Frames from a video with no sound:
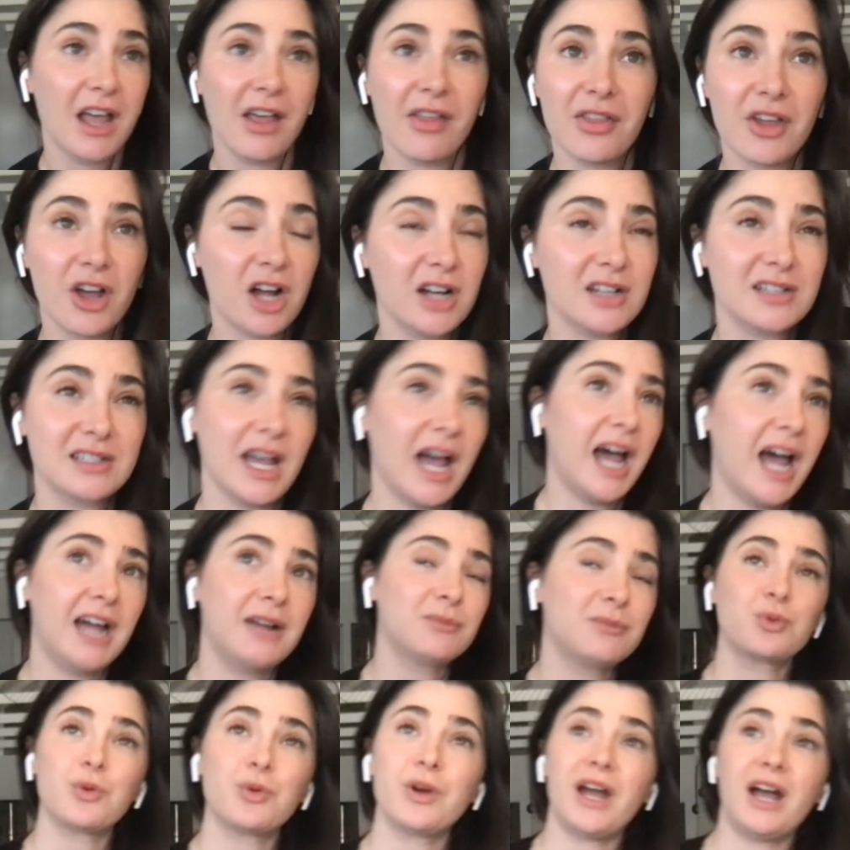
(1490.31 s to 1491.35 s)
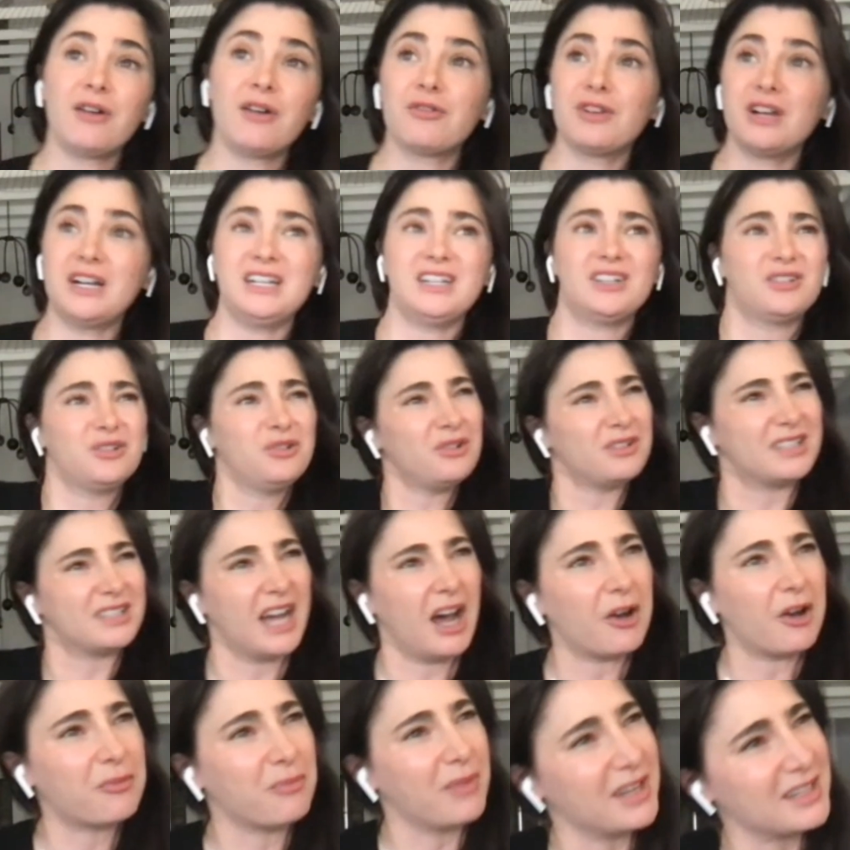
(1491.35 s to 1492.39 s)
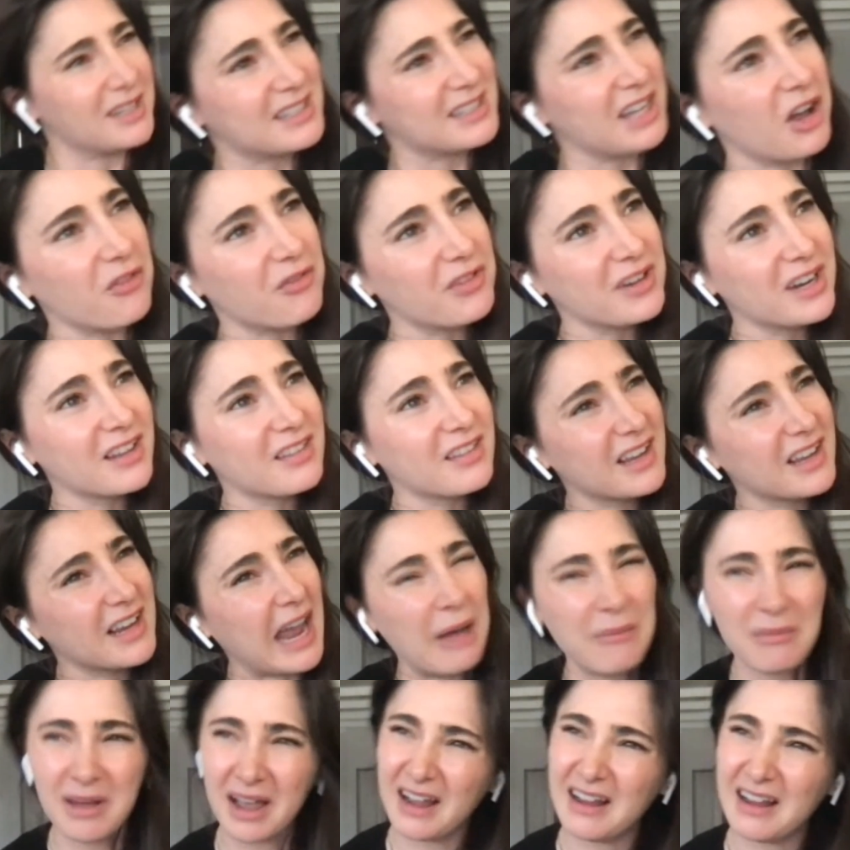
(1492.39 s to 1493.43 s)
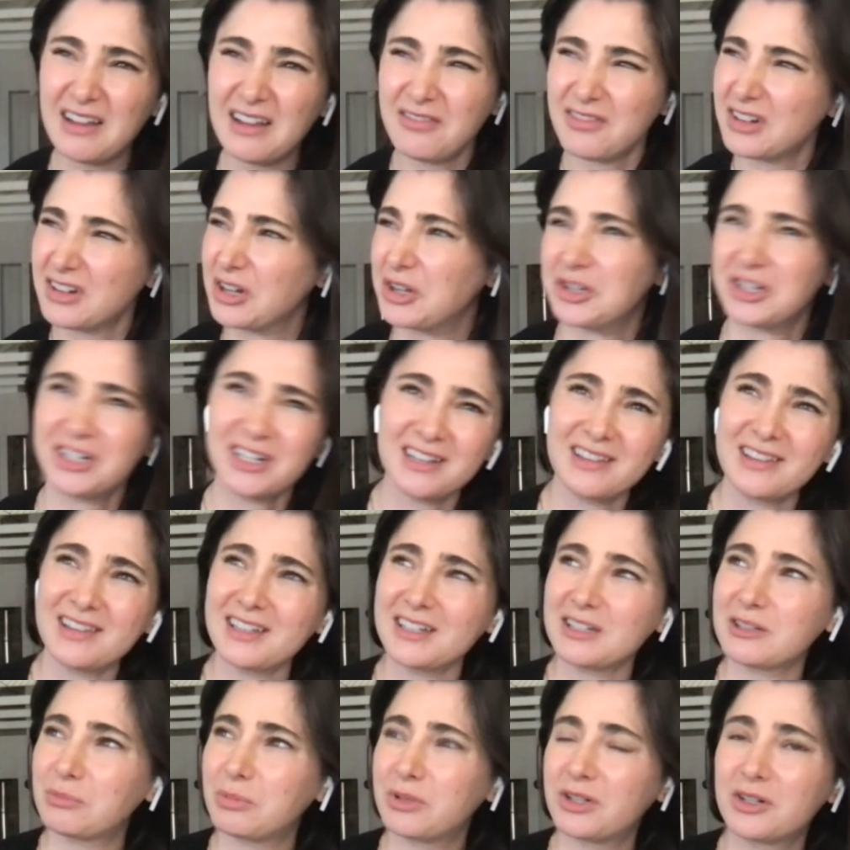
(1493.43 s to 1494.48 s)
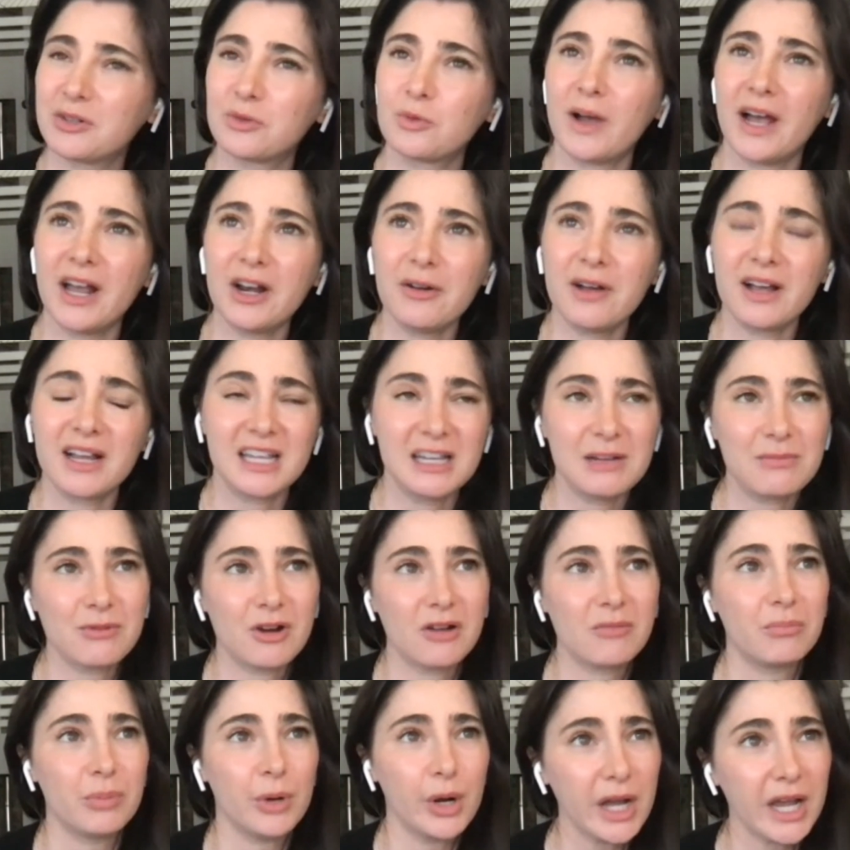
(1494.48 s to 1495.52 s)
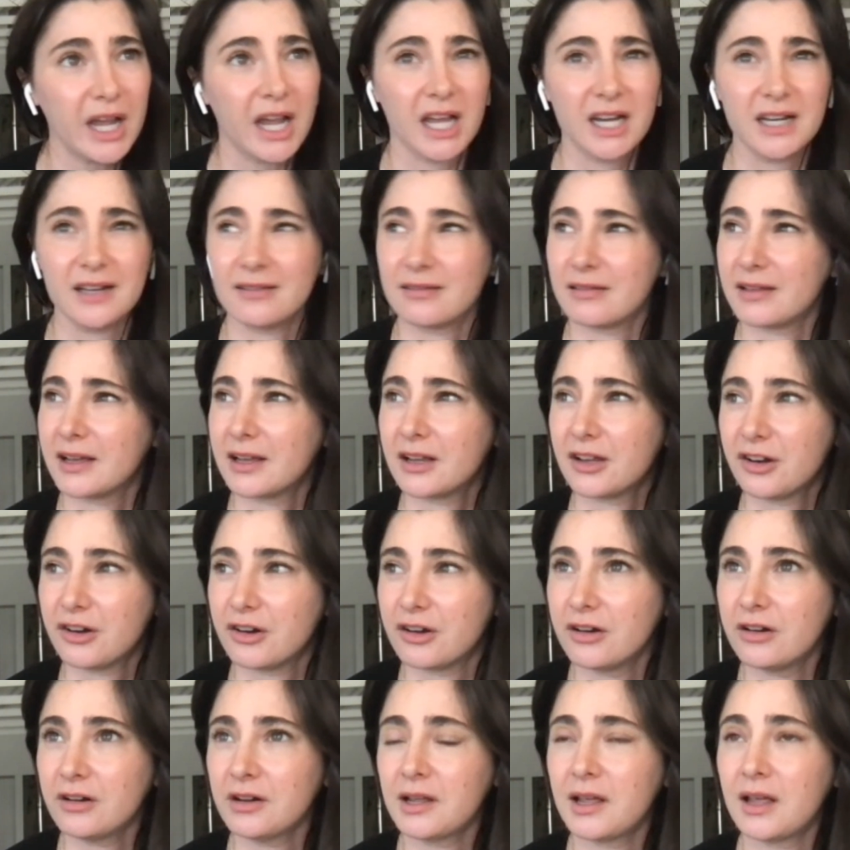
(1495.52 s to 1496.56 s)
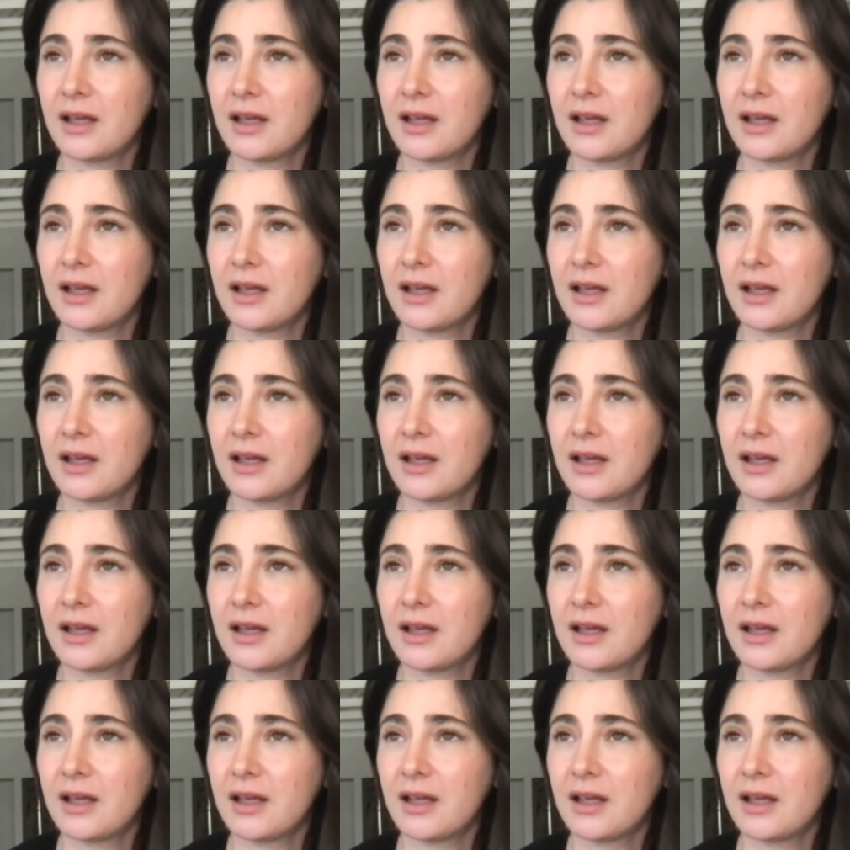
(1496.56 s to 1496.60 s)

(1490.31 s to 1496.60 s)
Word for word: there are times where i really do doubt myself and i think am i even good at this because why do i keep not booking anything you know